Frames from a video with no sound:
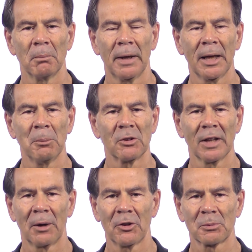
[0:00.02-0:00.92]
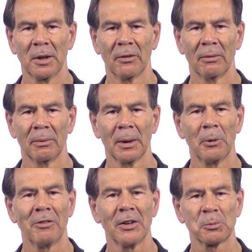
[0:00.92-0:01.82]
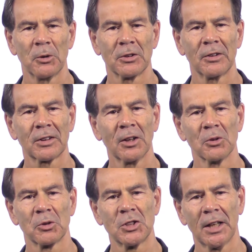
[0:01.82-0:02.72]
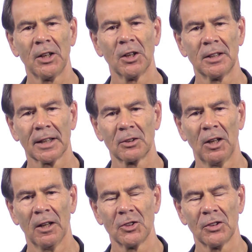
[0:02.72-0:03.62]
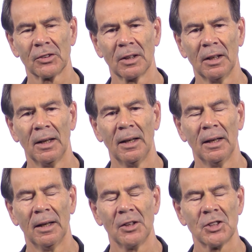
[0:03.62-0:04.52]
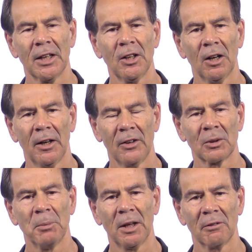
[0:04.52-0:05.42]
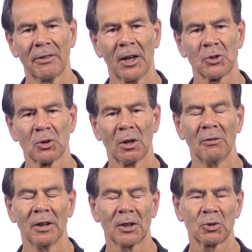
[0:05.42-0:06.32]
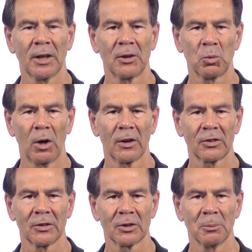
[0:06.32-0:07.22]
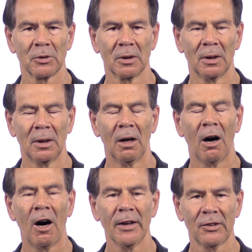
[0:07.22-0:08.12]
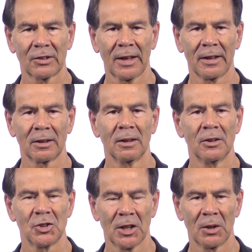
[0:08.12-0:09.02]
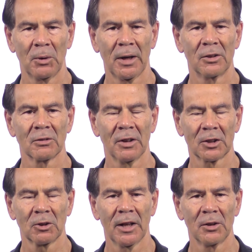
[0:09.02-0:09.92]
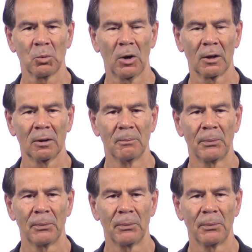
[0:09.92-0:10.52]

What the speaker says: My name is Larry Smith. I'm the Vice President of Sales for GenEon Technologies. GenEon is a manufacturer of electrolyzed water systems, on-site generators of electrolyzed water.